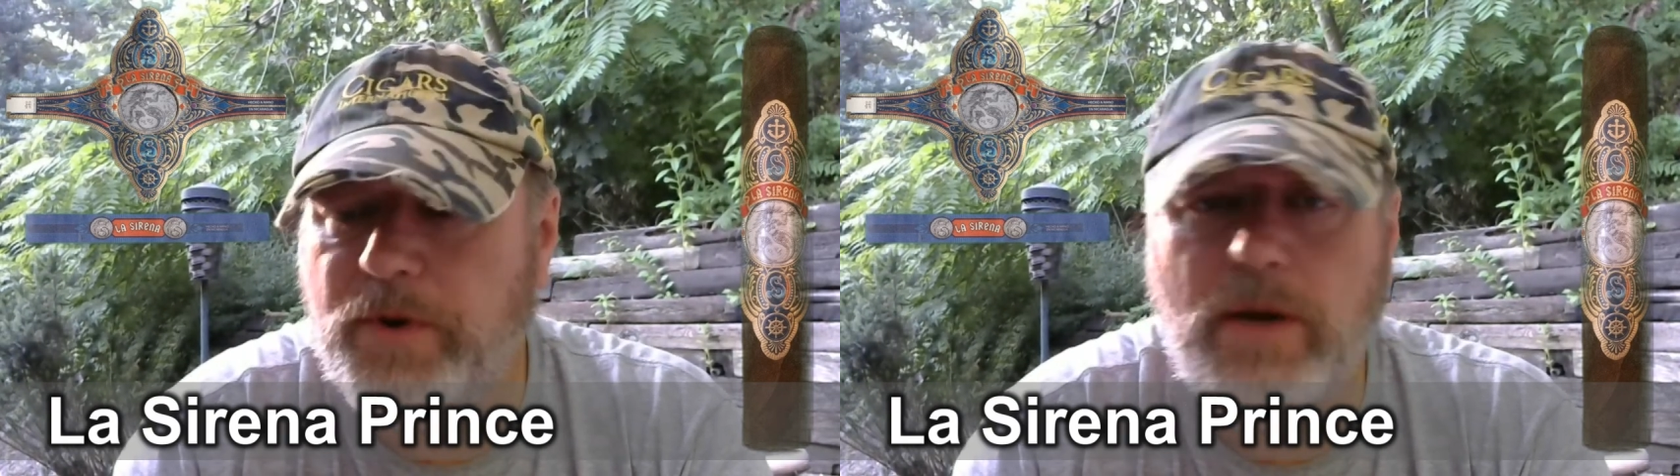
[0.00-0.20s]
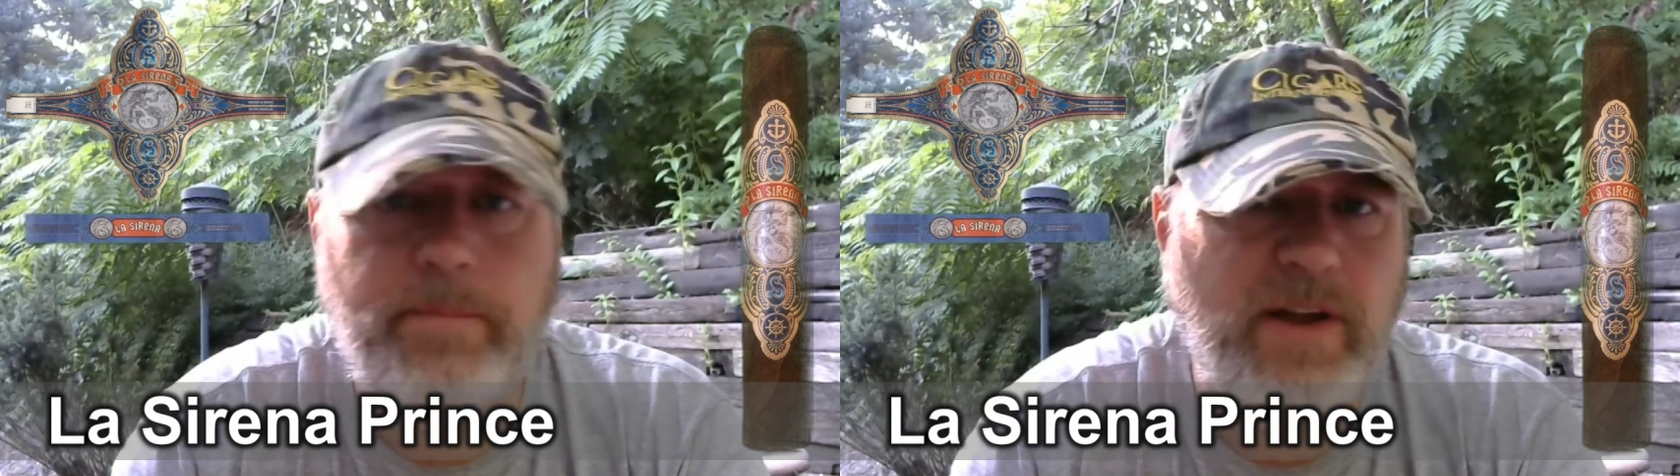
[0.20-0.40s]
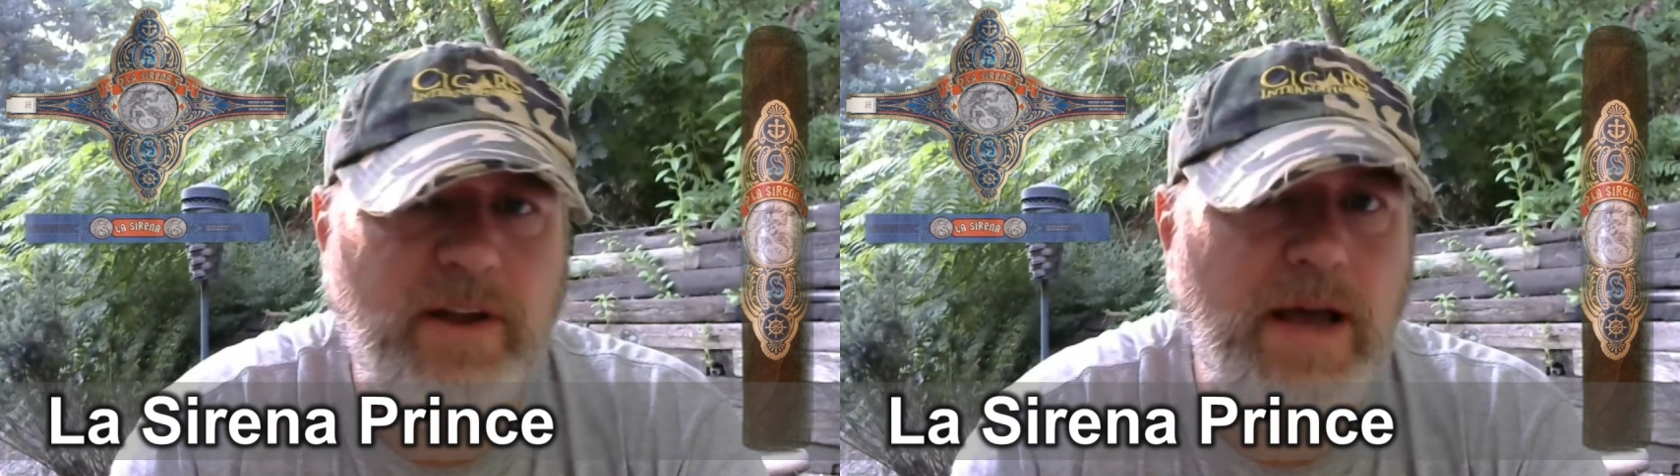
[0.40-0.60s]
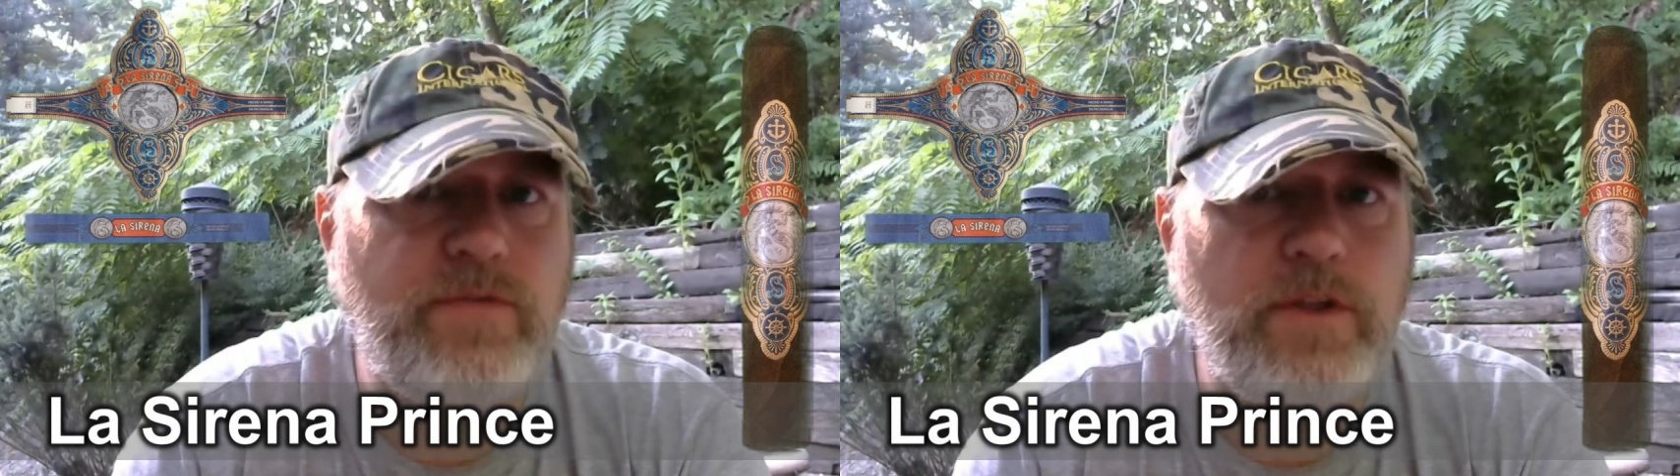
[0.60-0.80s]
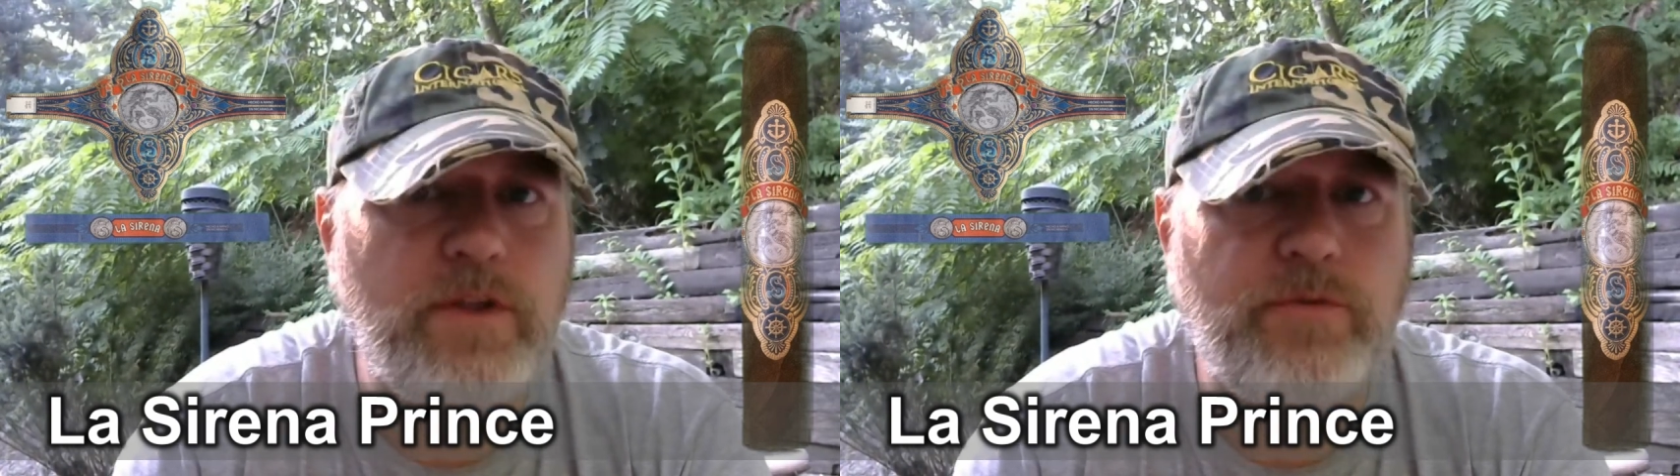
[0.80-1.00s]
up about
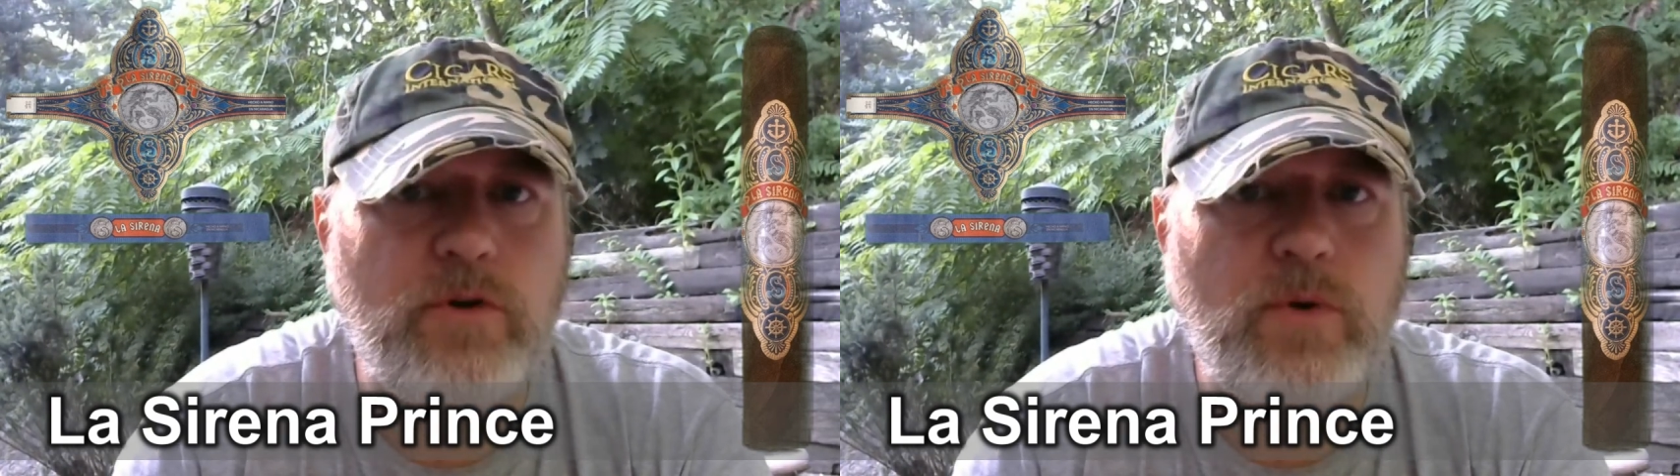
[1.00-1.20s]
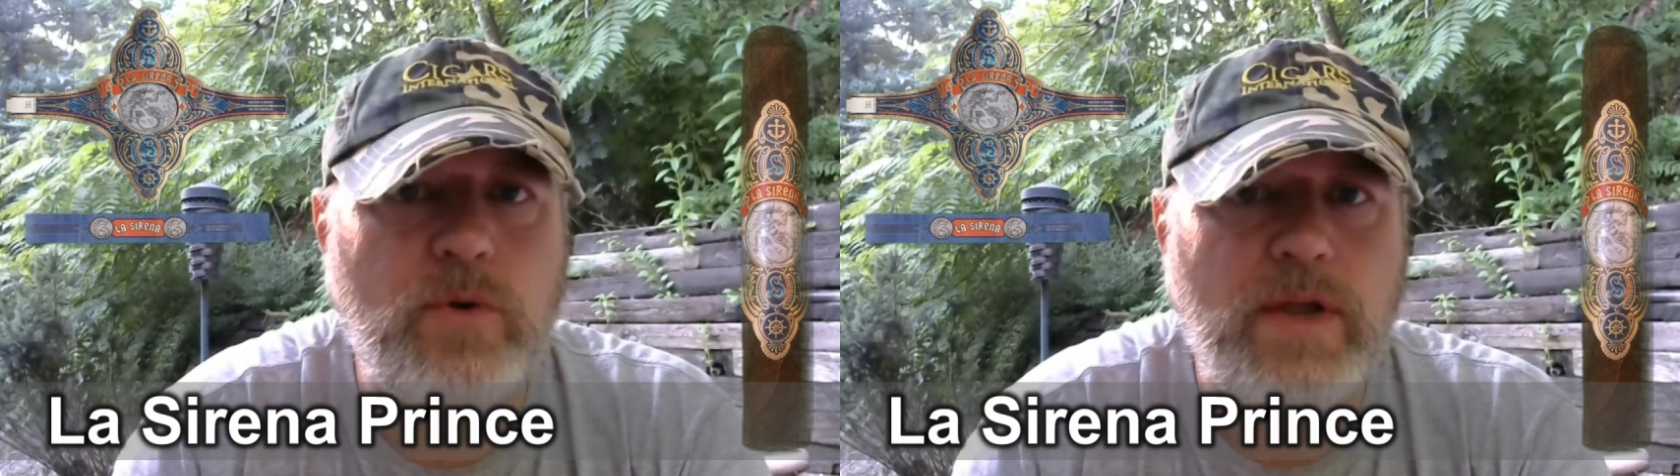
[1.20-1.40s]
halfway through,